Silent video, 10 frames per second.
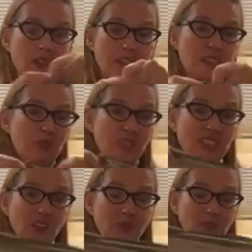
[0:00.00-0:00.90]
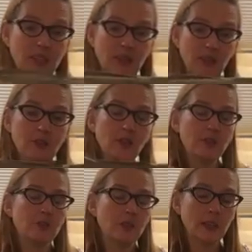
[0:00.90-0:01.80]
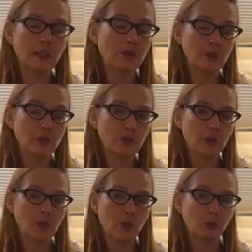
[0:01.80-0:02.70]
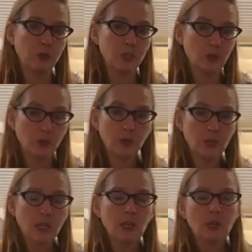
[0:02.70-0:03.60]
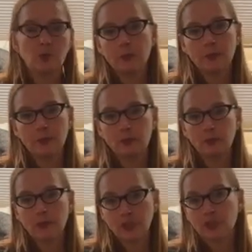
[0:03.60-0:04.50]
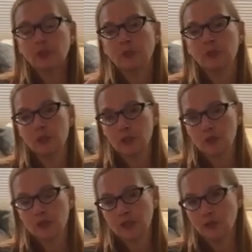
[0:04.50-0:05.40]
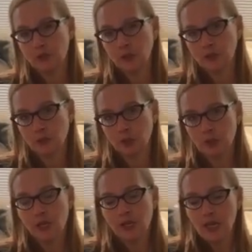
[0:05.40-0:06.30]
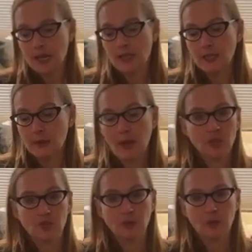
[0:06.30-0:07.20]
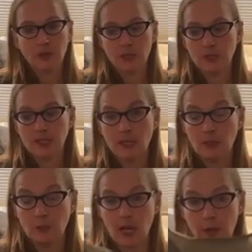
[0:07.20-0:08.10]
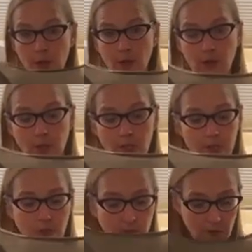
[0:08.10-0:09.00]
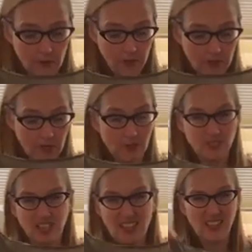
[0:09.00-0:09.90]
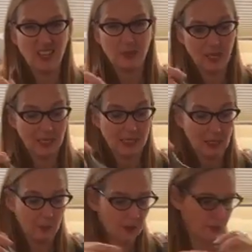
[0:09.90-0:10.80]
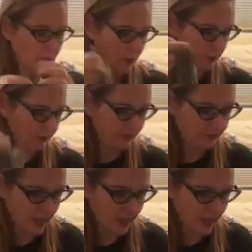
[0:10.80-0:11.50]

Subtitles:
I got this at a recycle sale. There's also an Eileen Fisher store called Renew where people return clothes that they don't want anymore and then they patch them up and they resell them. And I bought this at one of those sales and I think I paid $10 for it.